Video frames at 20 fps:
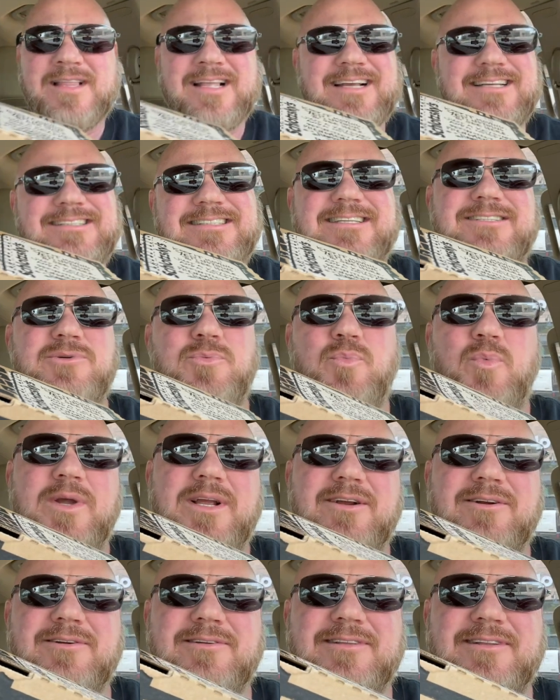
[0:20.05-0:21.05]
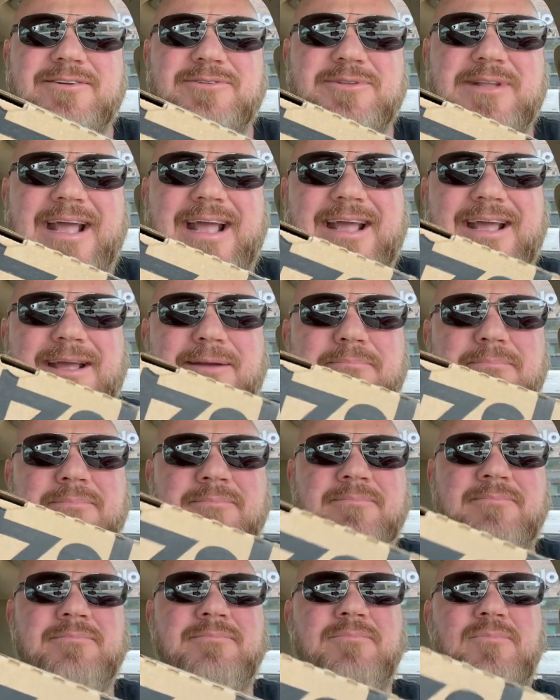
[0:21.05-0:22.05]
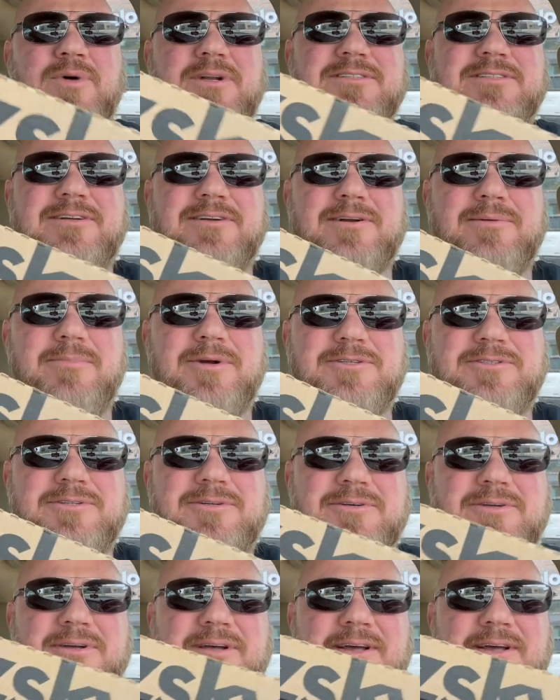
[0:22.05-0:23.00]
Such a weird little name. What is their commercial?